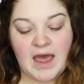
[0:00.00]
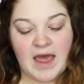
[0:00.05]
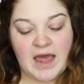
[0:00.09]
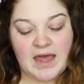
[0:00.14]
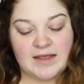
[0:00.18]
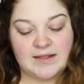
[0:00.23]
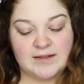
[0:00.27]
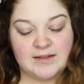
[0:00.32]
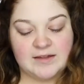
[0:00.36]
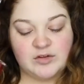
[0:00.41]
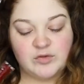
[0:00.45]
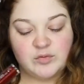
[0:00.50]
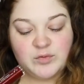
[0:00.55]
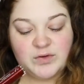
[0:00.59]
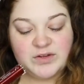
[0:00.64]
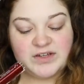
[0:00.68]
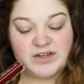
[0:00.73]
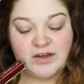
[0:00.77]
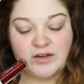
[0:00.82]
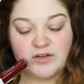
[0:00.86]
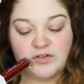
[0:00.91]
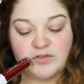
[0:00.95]
And this
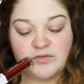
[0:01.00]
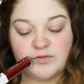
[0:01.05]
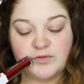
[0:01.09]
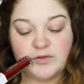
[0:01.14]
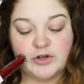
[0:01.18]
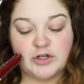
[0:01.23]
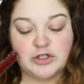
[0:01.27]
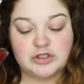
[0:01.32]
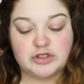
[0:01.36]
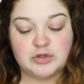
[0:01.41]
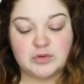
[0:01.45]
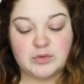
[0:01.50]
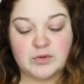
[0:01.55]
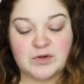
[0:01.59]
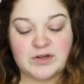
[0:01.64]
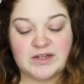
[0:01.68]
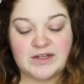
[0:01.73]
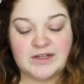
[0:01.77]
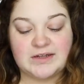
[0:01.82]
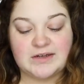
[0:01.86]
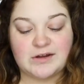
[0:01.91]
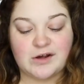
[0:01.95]
retails for
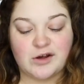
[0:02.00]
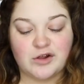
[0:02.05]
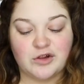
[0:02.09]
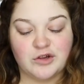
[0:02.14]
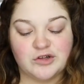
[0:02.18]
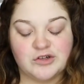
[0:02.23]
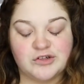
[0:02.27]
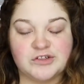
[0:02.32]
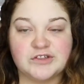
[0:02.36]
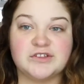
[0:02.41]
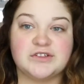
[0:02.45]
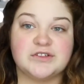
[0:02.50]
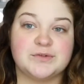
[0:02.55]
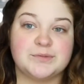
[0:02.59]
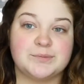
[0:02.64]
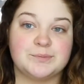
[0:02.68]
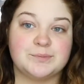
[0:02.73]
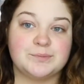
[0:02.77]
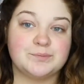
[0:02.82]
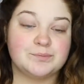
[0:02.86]
$20.